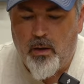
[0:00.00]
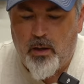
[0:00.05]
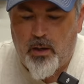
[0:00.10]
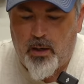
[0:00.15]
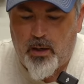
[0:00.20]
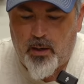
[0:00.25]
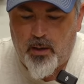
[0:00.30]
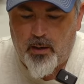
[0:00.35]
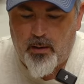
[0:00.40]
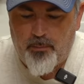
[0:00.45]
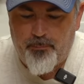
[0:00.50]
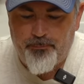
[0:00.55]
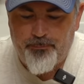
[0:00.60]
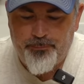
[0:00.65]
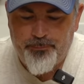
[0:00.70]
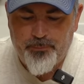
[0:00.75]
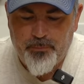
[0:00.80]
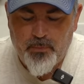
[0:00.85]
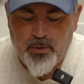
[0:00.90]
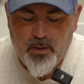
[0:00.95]

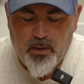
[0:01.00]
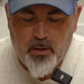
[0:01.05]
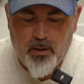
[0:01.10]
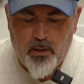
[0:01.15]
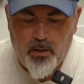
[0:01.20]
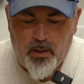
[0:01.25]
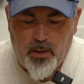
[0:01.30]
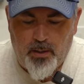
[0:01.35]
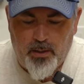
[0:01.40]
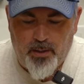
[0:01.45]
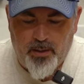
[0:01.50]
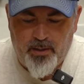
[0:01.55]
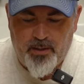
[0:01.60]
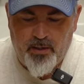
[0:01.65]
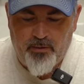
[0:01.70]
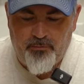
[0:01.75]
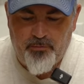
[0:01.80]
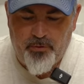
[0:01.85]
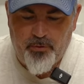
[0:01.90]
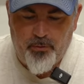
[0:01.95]
And they
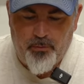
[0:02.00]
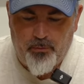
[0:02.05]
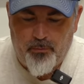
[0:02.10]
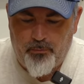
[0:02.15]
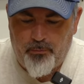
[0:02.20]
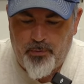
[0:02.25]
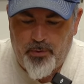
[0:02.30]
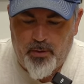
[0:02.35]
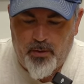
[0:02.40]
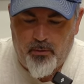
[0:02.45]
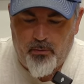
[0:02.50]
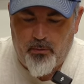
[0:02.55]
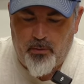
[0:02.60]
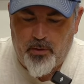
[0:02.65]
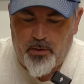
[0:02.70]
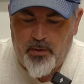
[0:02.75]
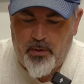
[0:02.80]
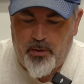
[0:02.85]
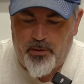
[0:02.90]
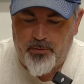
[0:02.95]
give you,
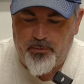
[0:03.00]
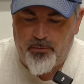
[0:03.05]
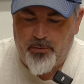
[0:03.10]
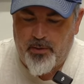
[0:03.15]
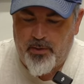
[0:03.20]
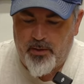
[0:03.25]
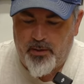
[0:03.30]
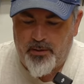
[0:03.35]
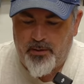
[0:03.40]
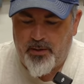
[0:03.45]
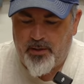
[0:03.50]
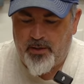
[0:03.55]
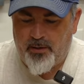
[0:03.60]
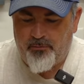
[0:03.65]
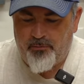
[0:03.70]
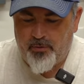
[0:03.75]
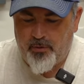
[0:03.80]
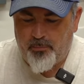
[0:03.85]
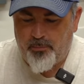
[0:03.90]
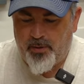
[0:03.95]
a cut grid, they
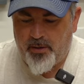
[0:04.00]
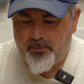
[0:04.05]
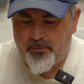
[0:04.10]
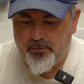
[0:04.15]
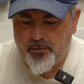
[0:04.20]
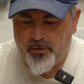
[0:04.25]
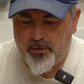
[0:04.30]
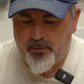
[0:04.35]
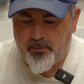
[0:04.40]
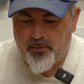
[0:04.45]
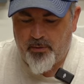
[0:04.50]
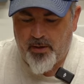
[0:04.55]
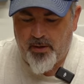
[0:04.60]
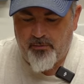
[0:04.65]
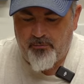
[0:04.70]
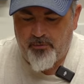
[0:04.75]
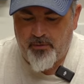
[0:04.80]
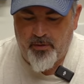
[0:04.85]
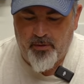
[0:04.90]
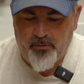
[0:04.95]
give you a basic
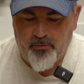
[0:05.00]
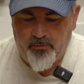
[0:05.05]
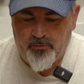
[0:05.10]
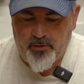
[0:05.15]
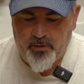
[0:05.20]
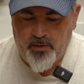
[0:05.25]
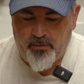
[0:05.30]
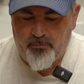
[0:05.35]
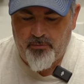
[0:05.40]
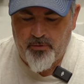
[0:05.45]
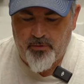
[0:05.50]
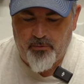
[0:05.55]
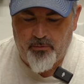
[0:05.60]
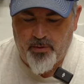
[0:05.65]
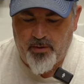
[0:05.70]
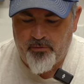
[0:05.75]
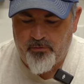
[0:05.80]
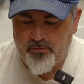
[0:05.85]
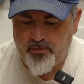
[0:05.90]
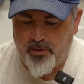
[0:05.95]
engravings, they give you a
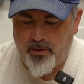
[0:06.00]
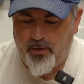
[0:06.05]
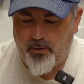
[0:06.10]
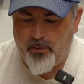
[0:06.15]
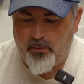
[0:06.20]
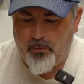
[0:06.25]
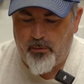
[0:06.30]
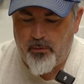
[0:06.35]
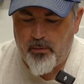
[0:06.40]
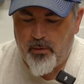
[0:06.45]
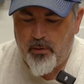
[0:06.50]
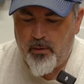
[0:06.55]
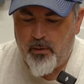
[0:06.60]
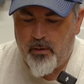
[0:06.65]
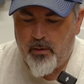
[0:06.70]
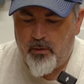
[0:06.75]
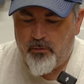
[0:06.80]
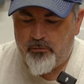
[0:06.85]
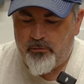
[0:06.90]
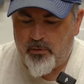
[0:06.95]
grayscale.
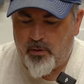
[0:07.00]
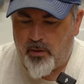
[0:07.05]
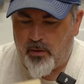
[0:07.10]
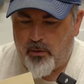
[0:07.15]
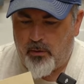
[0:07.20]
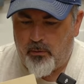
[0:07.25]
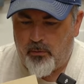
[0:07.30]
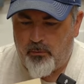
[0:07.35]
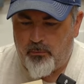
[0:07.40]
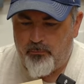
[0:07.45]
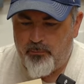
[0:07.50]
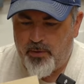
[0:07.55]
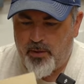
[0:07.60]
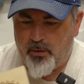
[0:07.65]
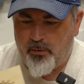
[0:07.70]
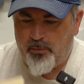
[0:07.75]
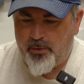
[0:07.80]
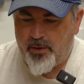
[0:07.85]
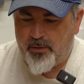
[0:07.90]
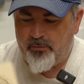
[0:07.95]
So,
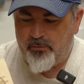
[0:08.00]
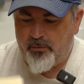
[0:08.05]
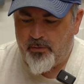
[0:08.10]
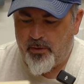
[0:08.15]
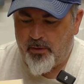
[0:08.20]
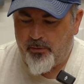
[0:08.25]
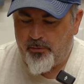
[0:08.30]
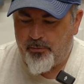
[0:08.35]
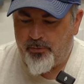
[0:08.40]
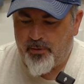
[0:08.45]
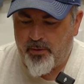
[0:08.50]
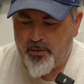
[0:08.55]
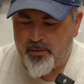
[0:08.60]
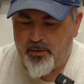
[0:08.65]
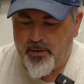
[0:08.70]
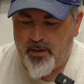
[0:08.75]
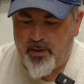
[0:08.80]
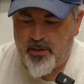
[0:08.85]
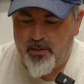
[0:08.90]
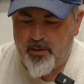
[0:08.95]
that's another thing
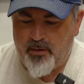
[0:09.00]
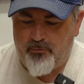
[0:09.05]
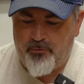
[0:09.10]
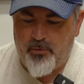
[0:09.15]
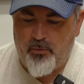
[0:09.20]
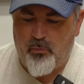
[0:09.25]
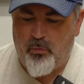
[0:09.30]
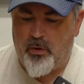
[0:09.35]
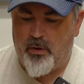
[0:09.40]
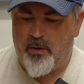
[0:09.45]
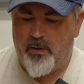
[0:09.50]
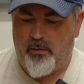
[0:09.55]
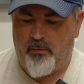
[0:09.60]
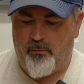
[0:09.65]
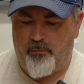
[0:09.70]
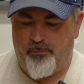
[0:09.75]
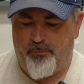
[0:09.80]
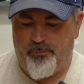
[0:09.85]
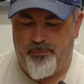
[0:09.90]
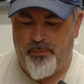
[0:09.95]
that if you're working